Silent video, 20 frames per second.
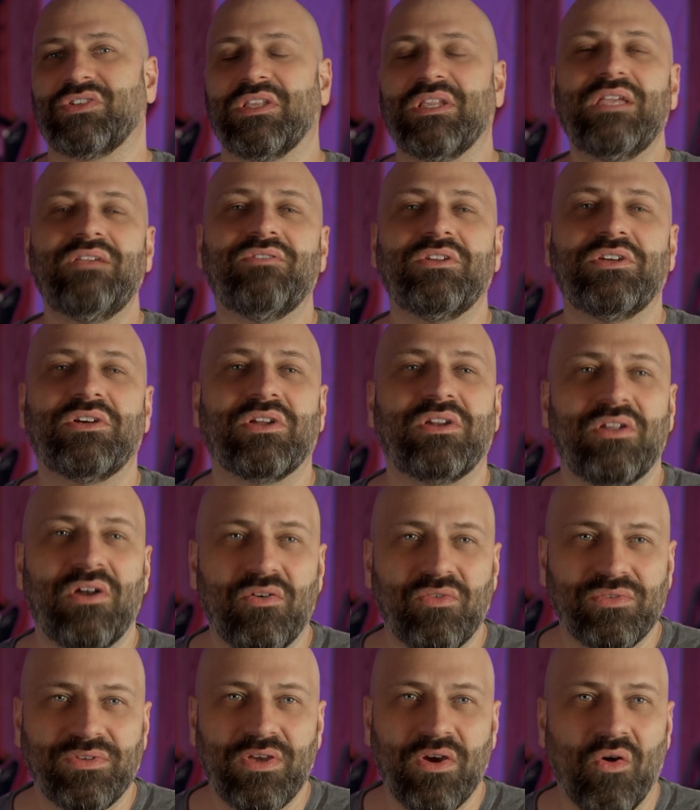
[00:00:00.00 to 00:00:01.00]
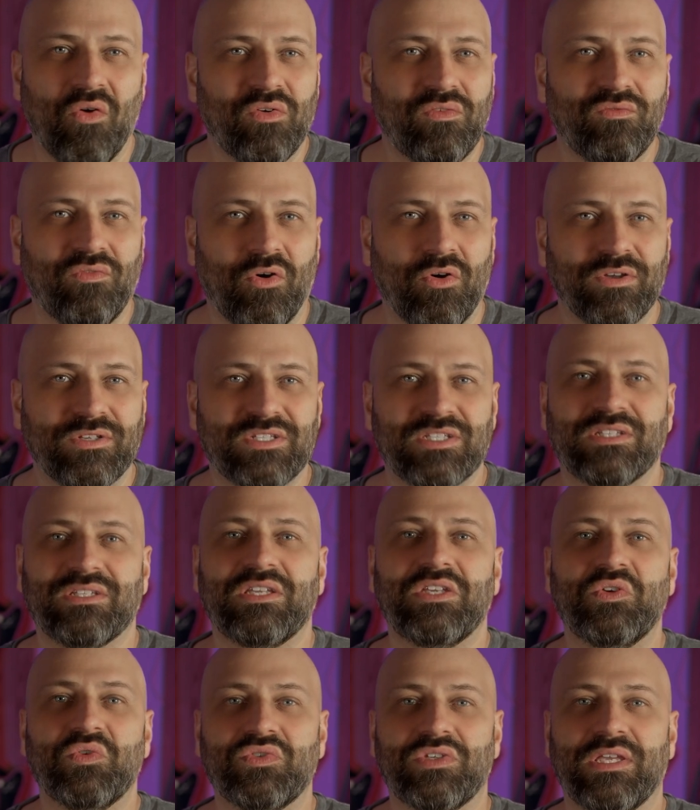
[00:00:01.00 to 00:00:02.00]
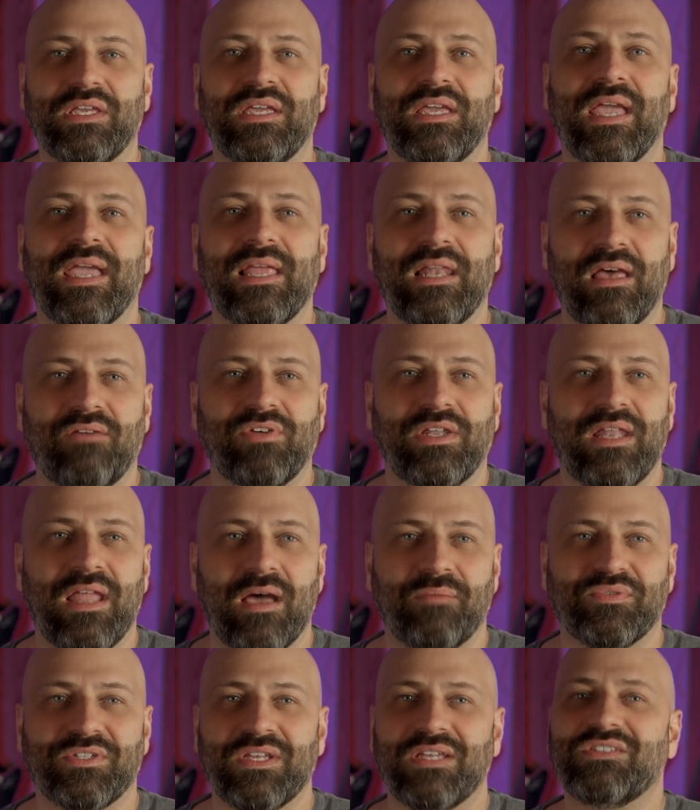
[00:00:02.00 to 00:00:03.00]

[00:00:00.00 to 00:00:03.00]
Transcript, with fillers: and even clone your own voice using ElevenLabs.